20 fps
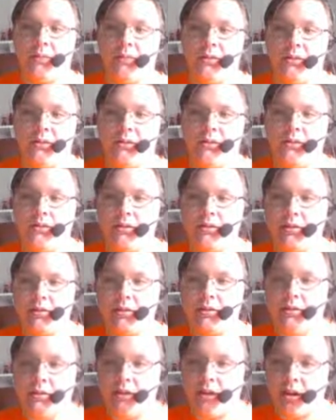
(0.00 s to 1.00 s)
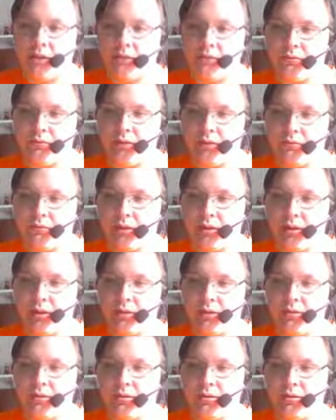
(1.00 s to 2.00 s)
so detailed from the
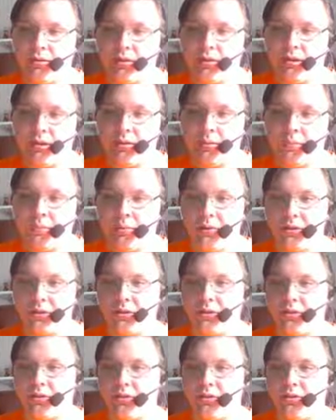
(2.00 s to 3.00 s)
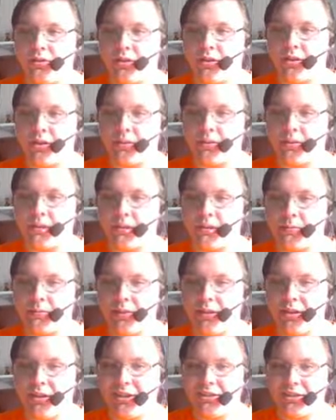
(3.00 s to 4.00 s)
beginning. Please continue the
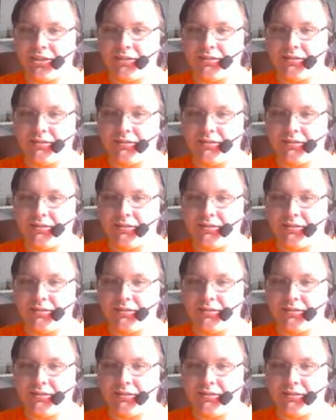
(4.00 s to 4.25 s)
cross-examination.